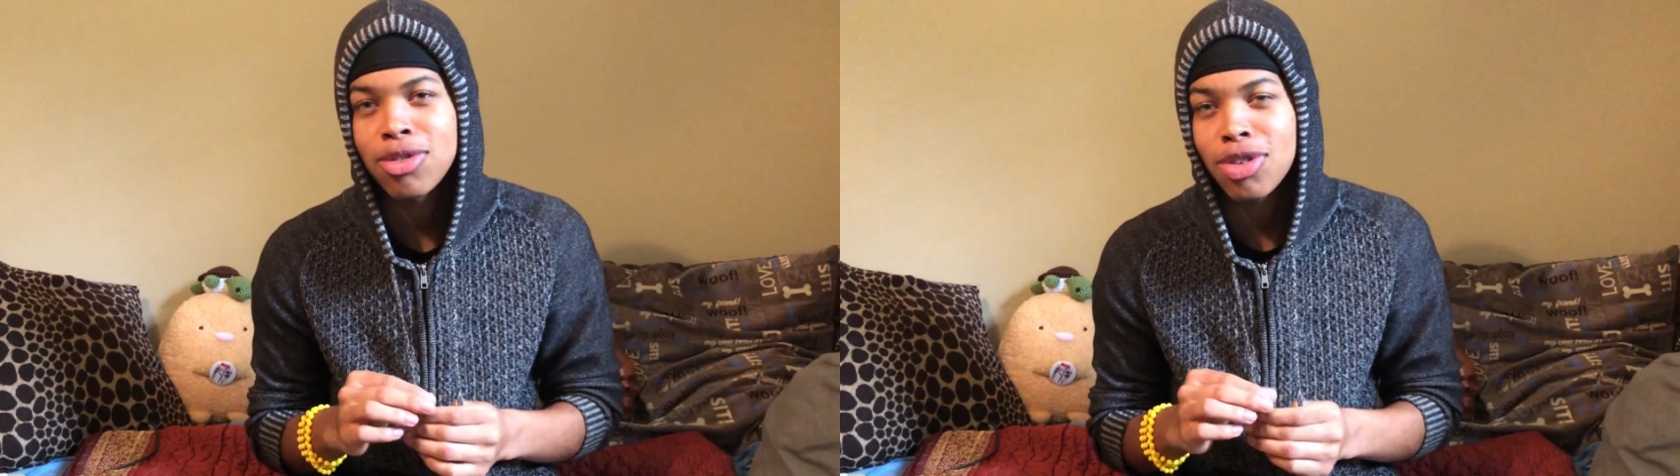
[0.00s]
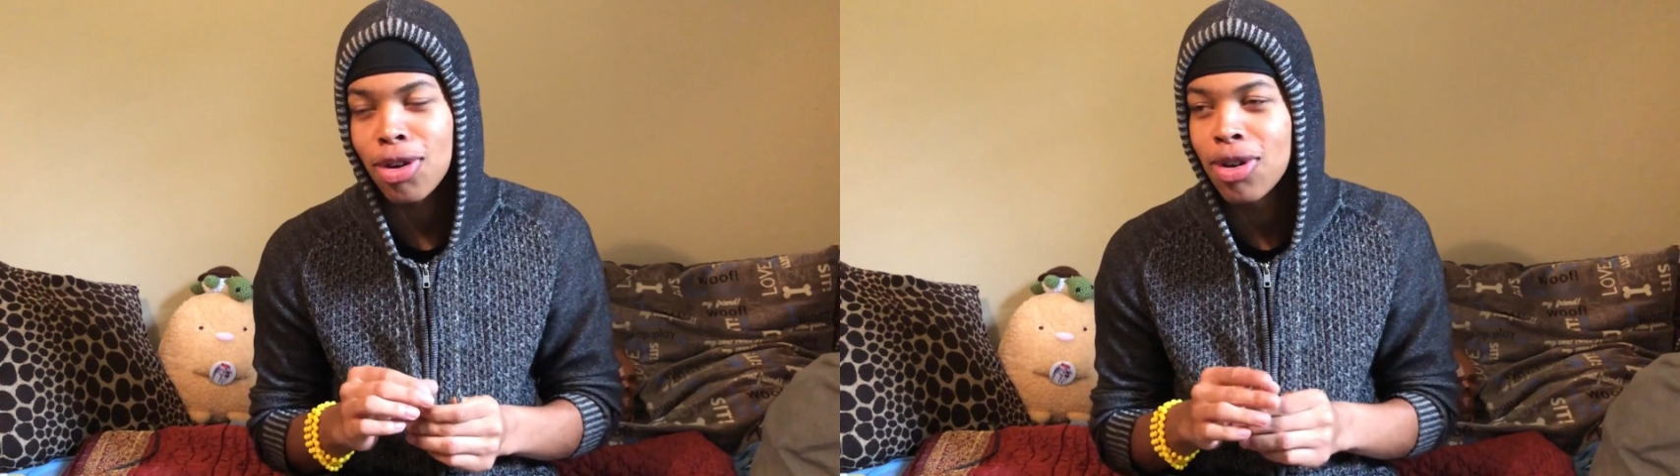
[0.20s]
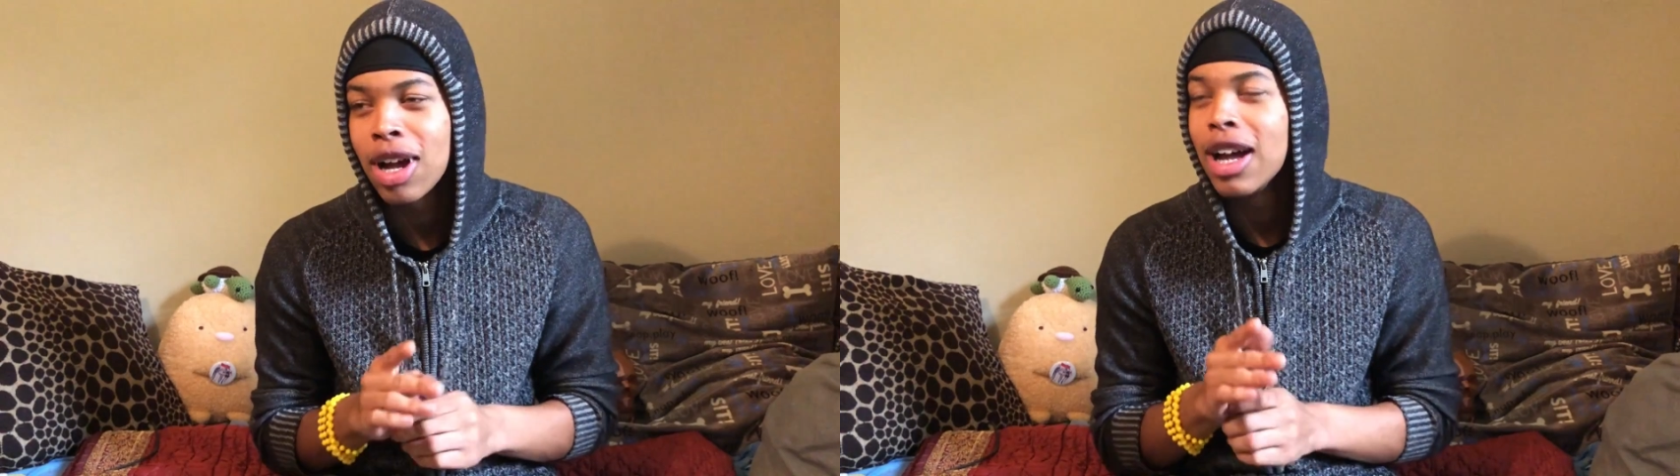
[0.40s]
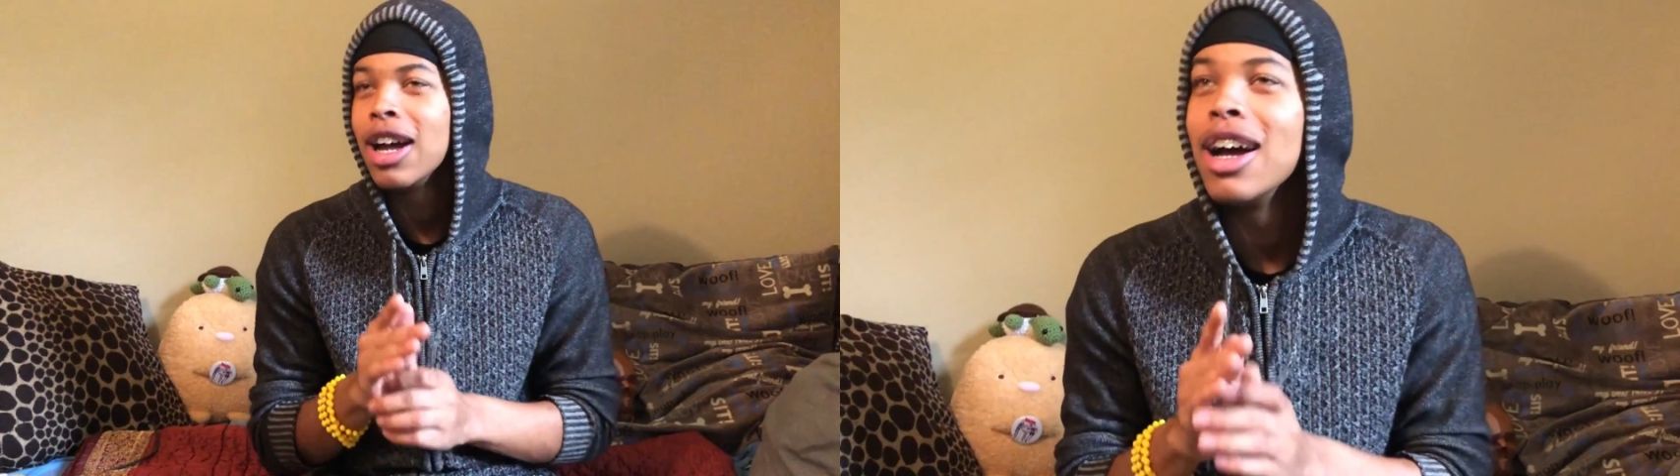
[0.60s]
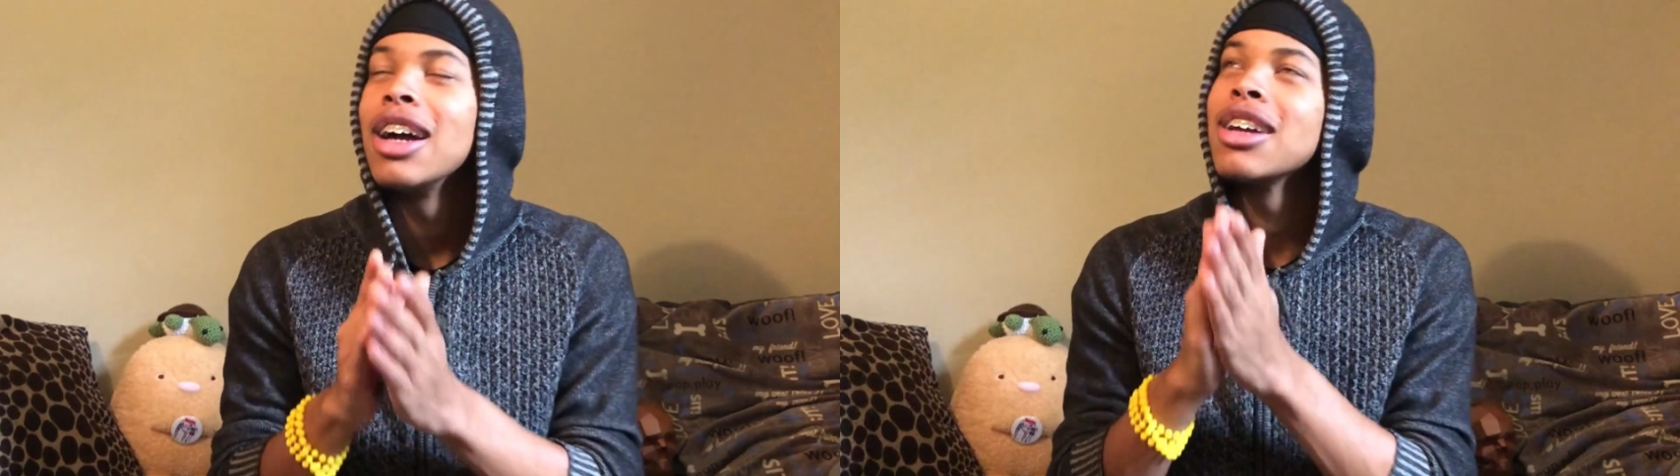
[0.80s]
So
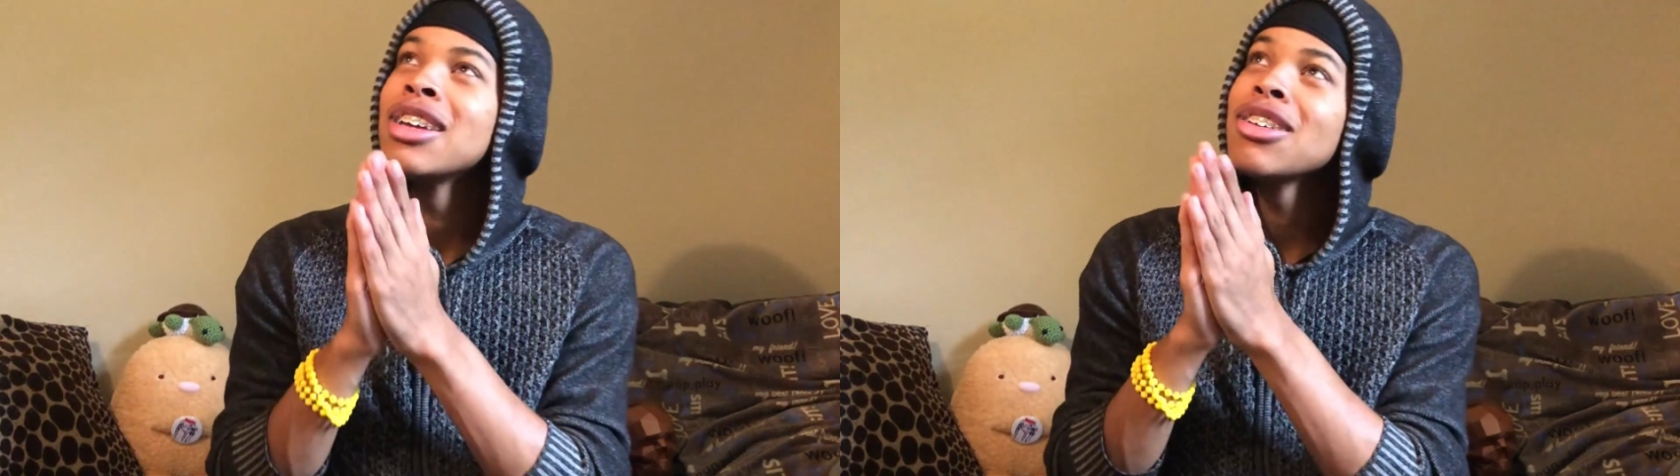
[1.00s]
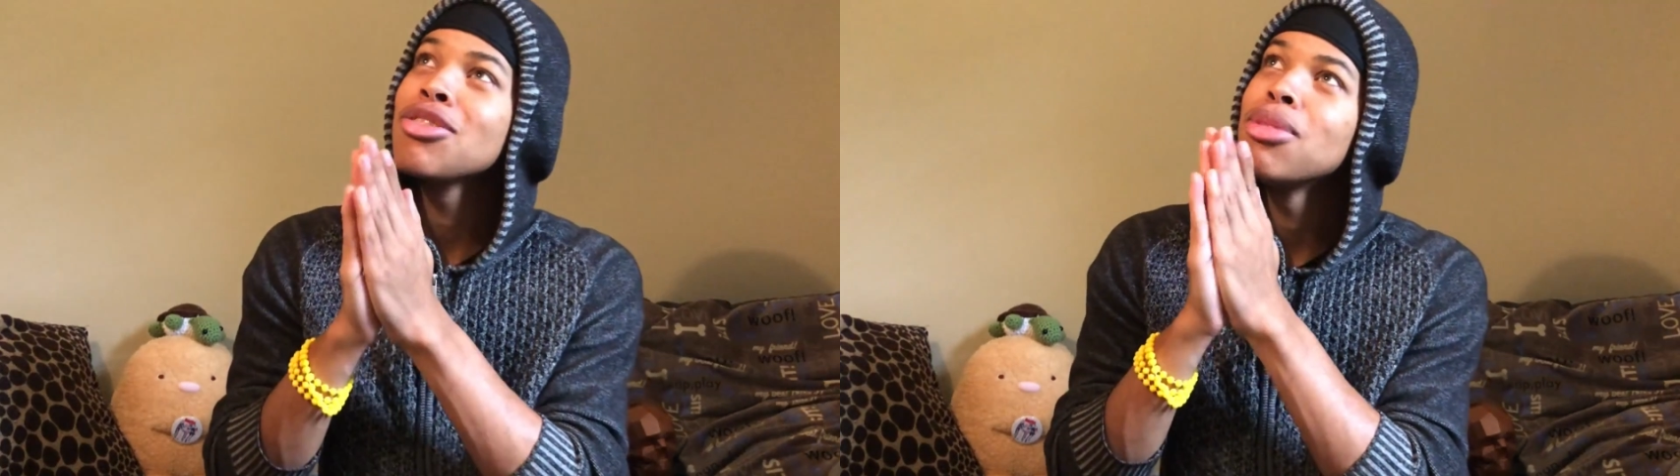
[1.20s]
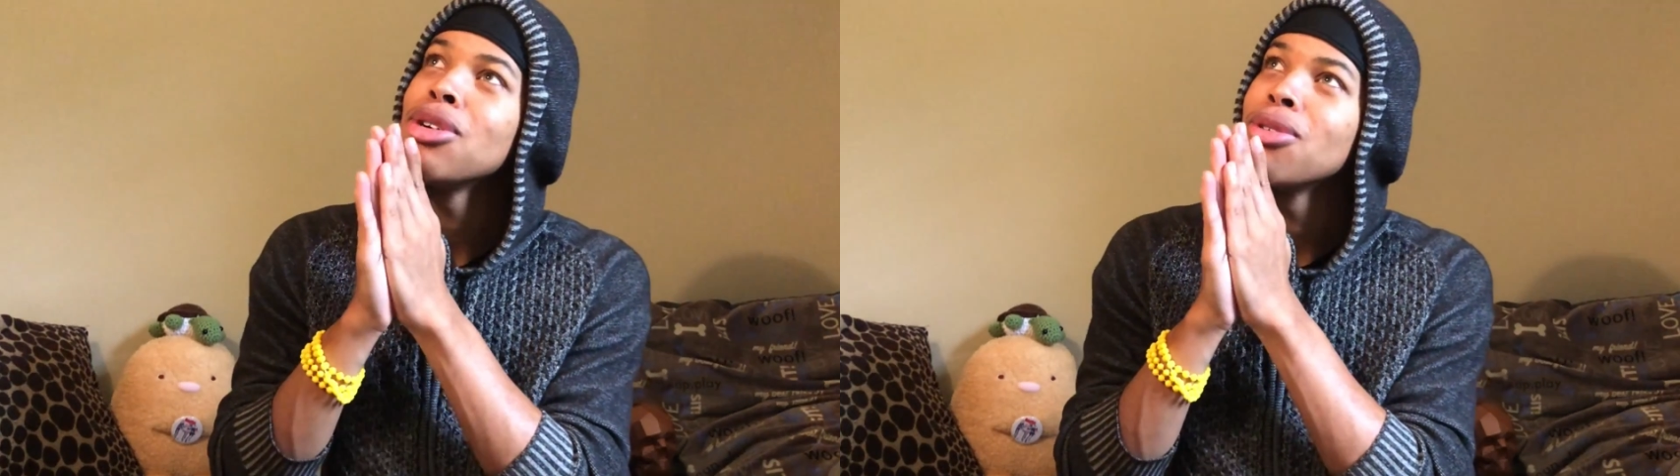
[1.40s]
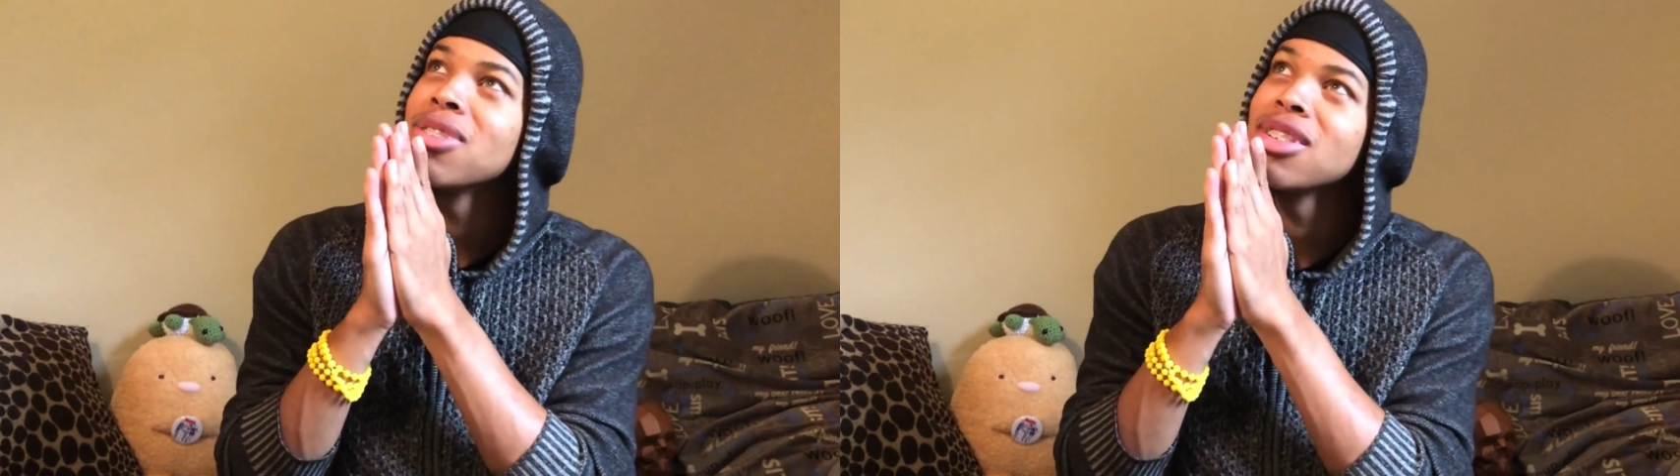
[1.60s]
Gizmo,